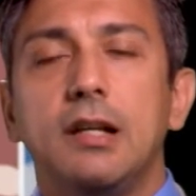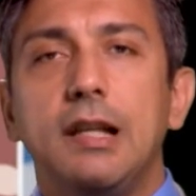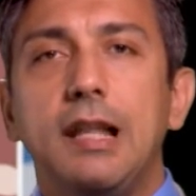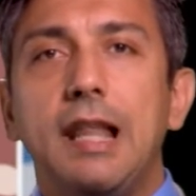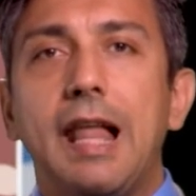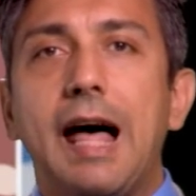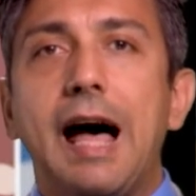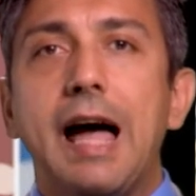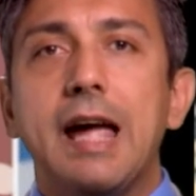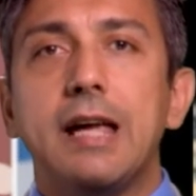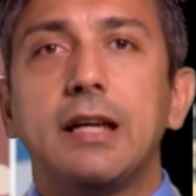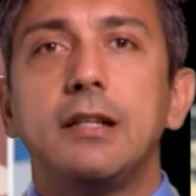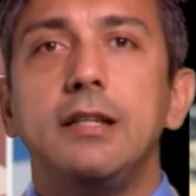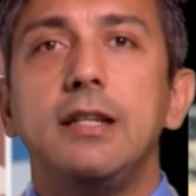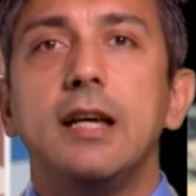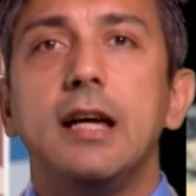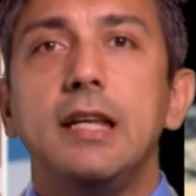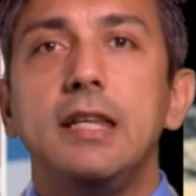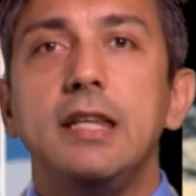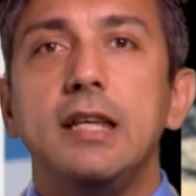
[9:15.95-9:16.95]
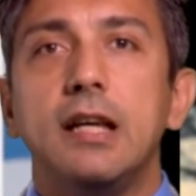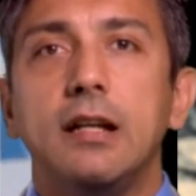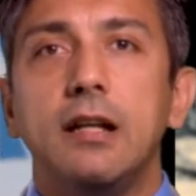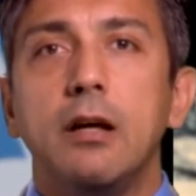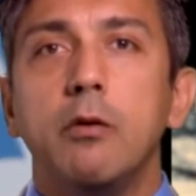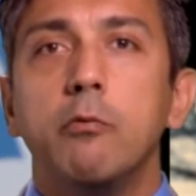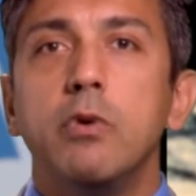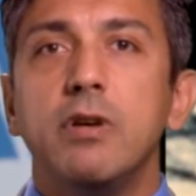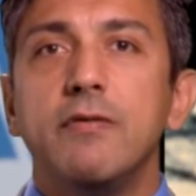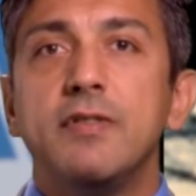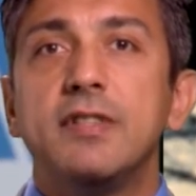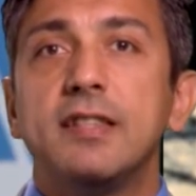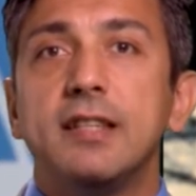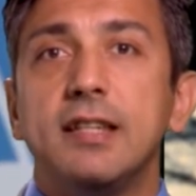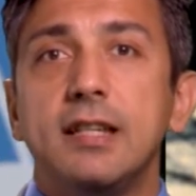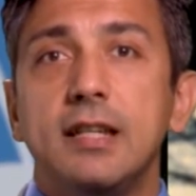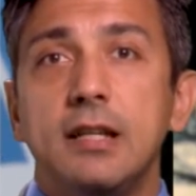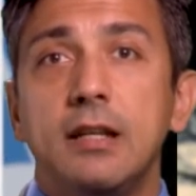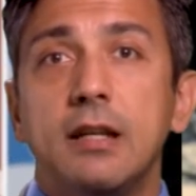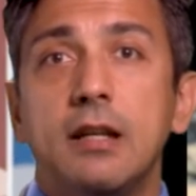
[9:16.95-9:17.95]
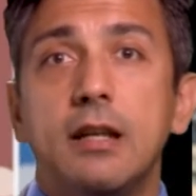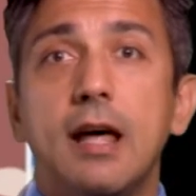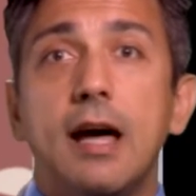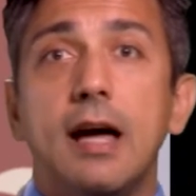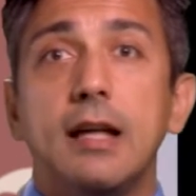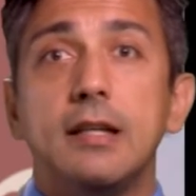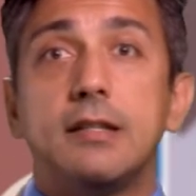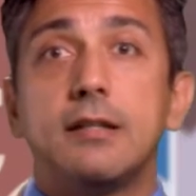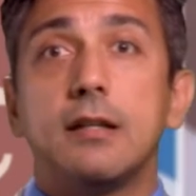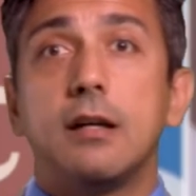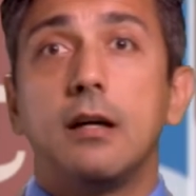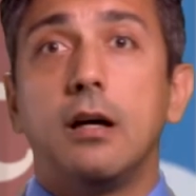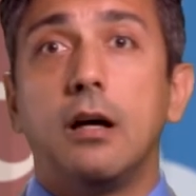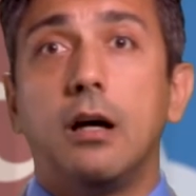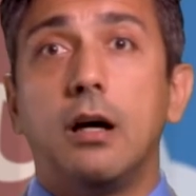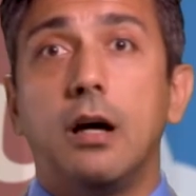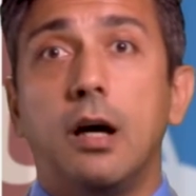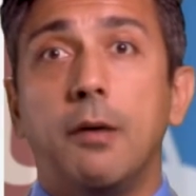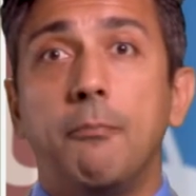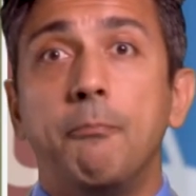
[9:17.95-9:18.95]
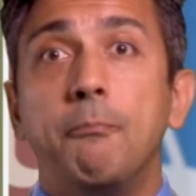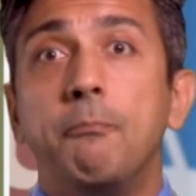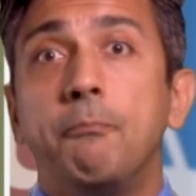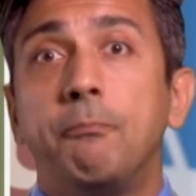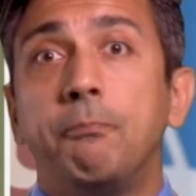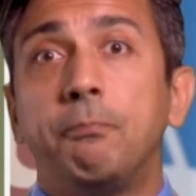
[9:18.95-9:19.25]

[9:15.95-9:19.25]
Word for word: like the idea that we've seen that um,